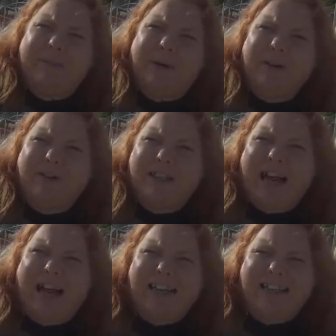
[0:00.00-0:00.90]
the boat
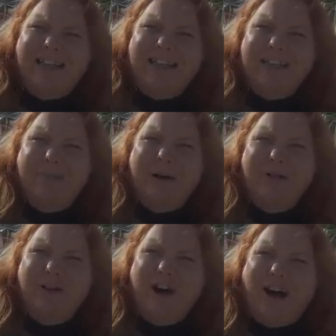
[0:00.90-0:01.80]
and it is bone
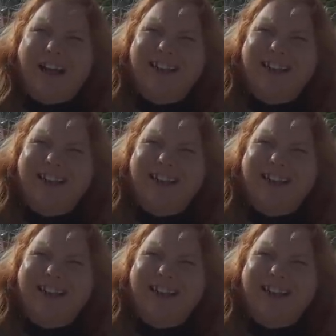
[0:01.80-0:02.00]
dry.